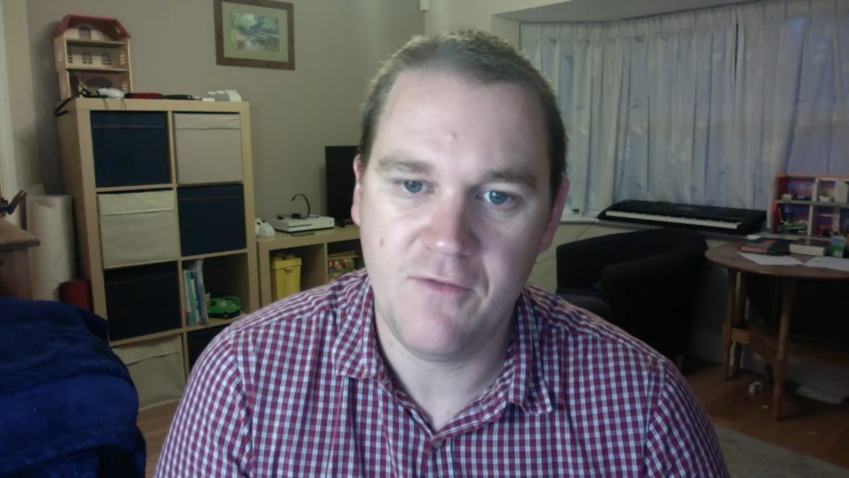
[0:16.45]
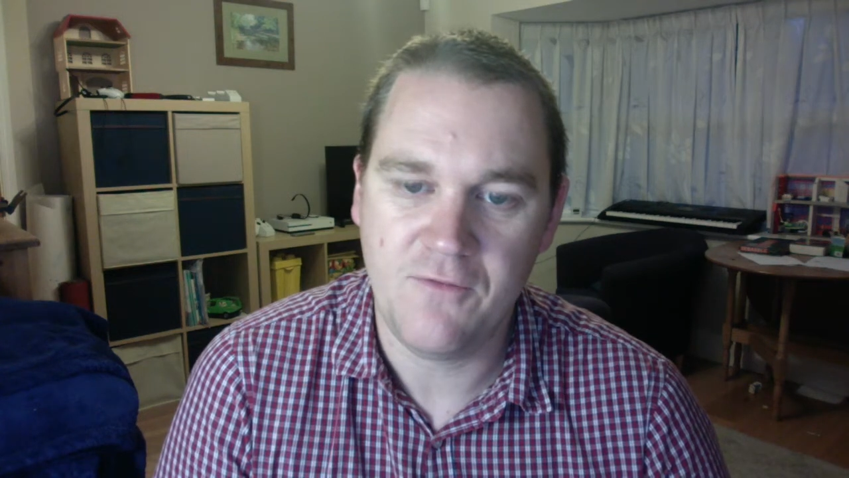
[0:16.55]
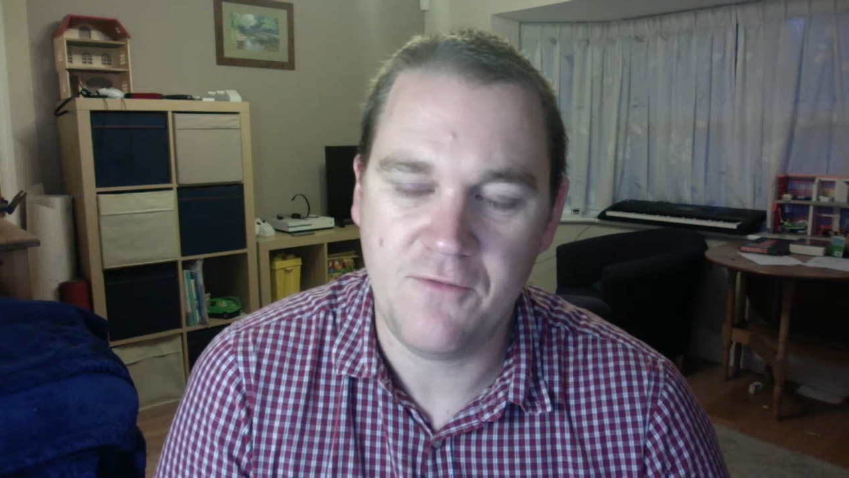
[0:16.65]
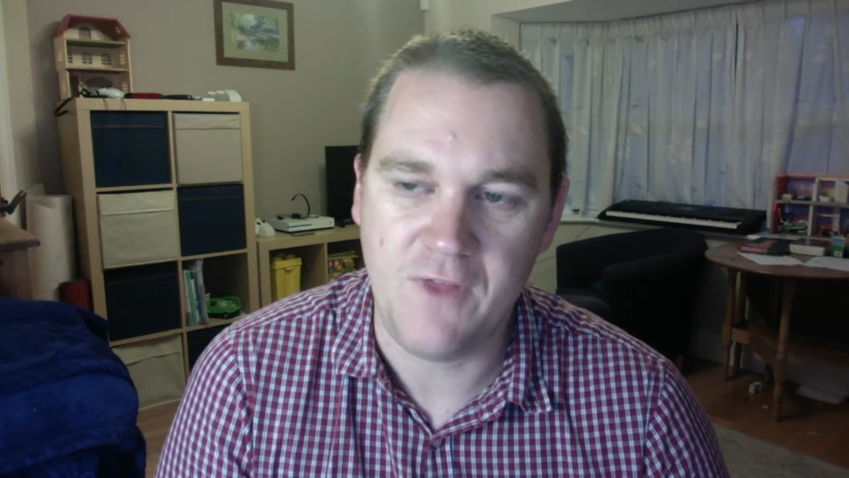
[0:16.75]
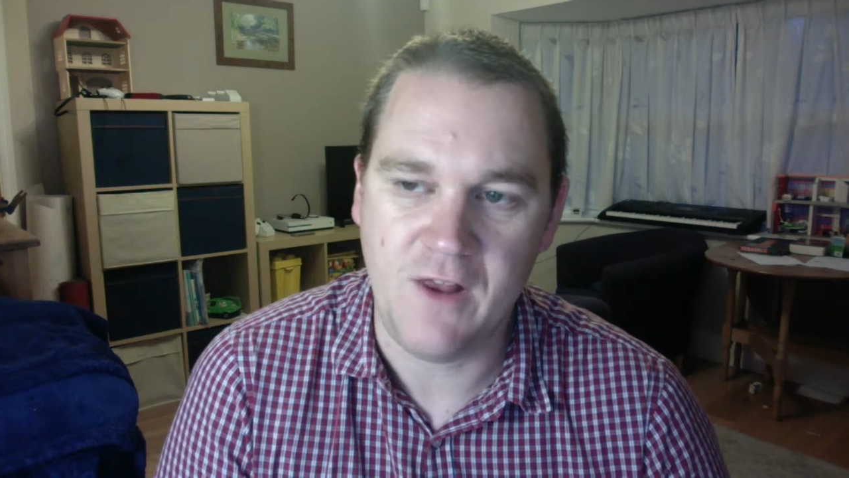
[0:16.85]

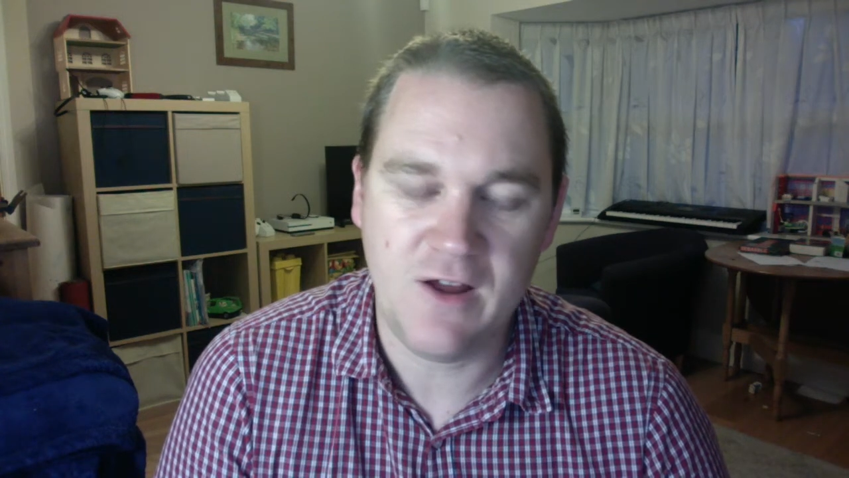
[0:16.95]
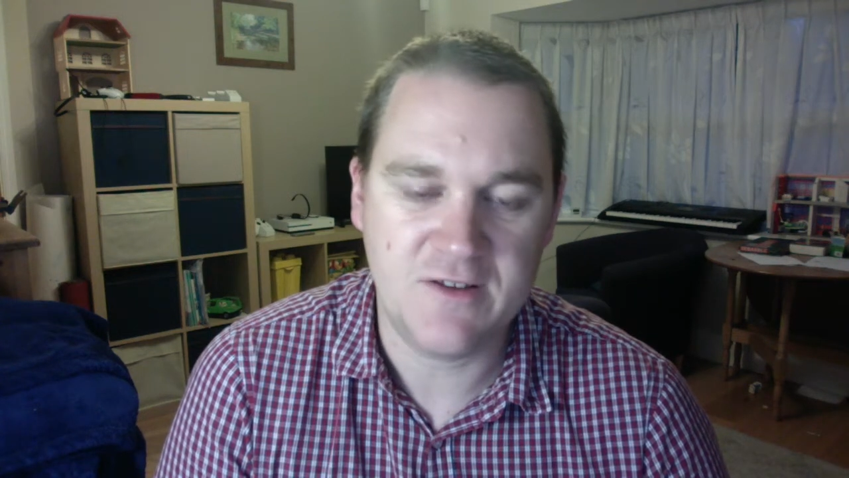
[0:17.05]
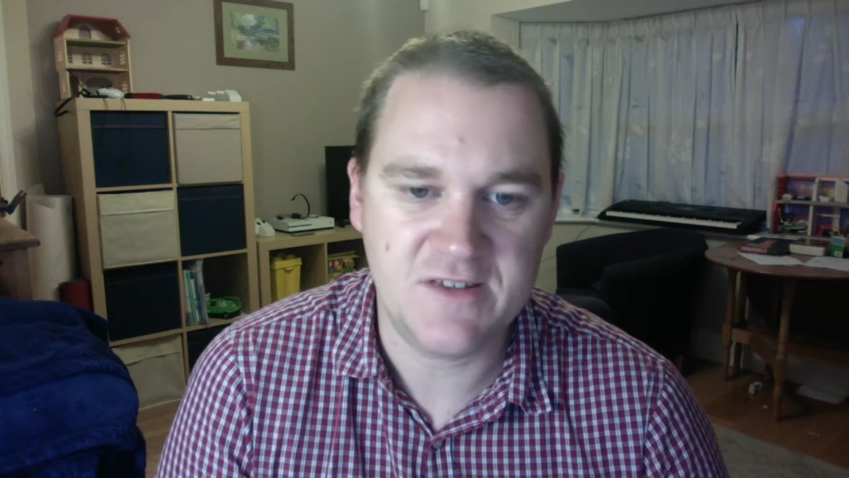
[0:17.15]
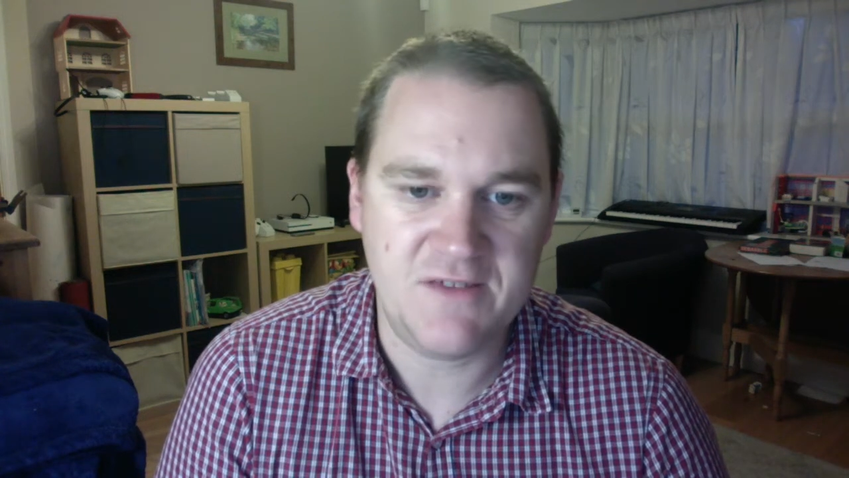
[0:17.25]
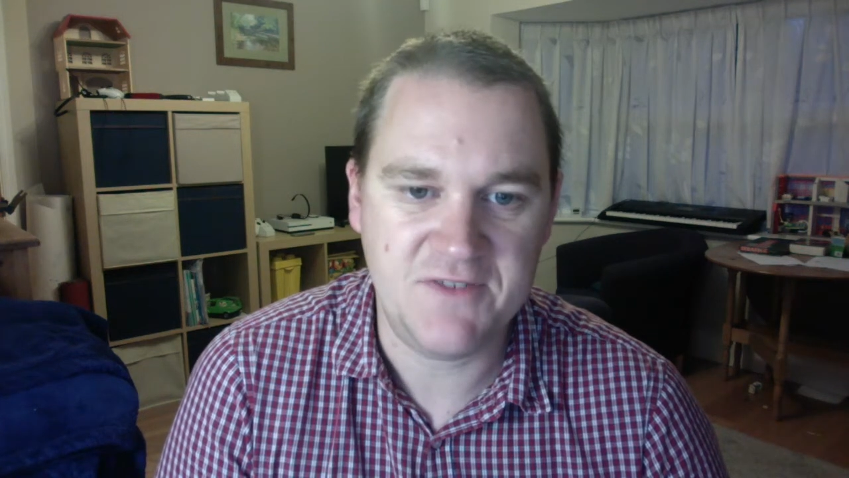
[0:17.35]
For the
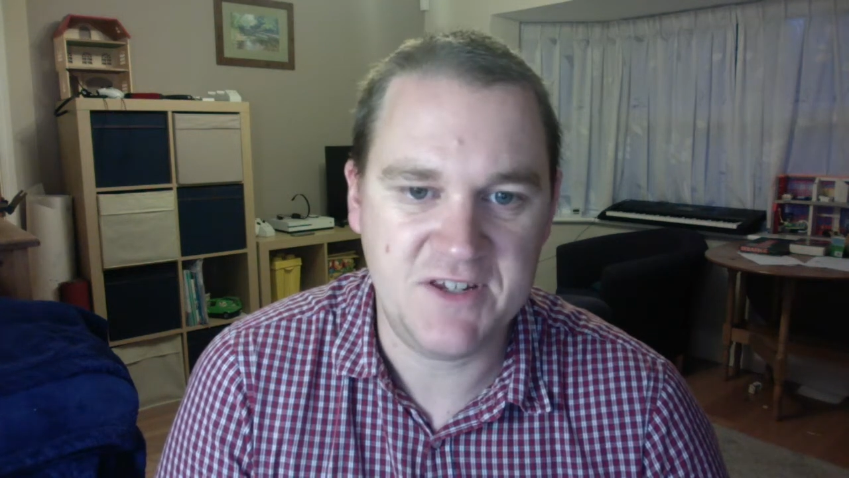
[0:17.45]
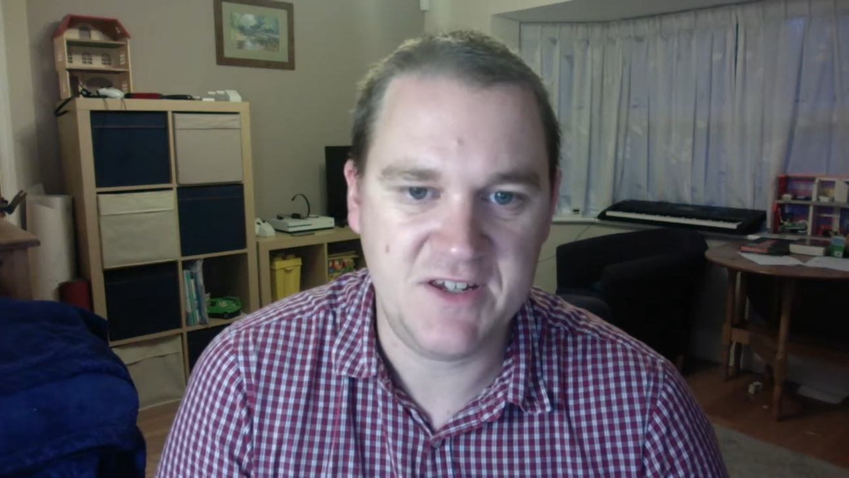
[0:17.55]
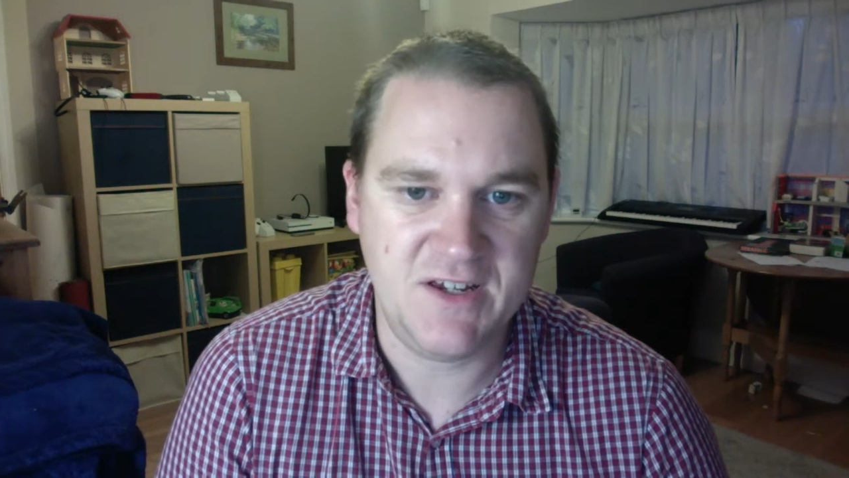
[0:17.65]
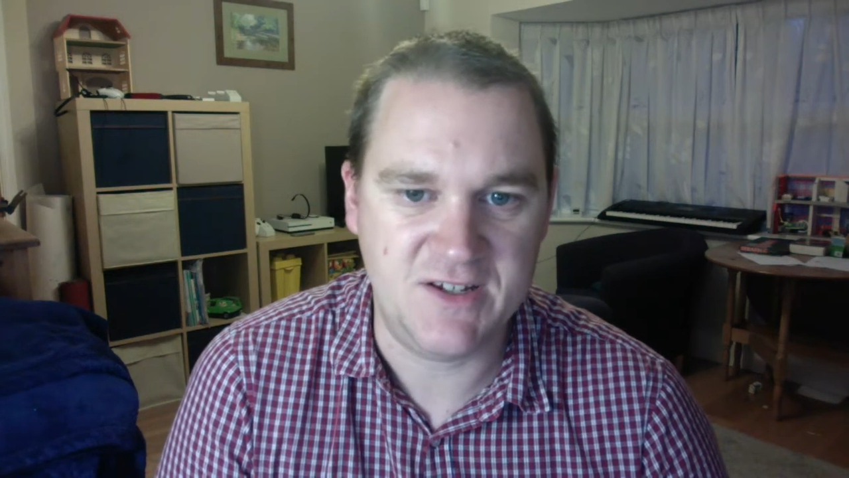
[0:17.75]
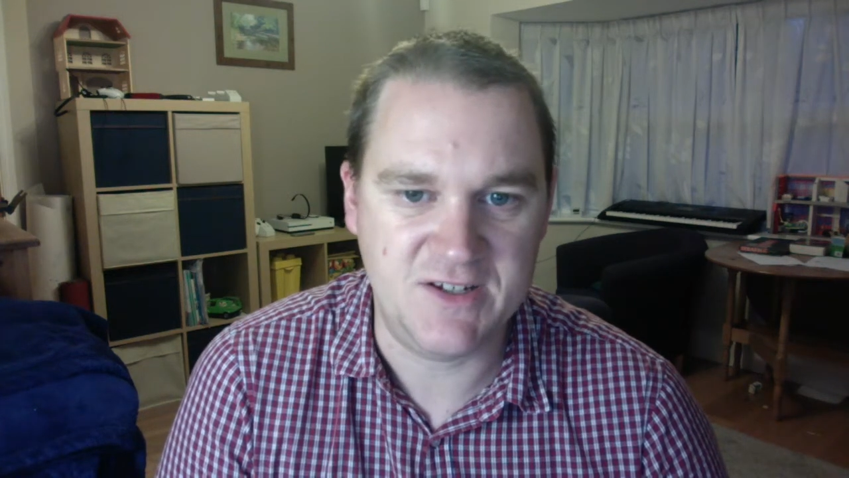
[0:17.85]
last 70 years,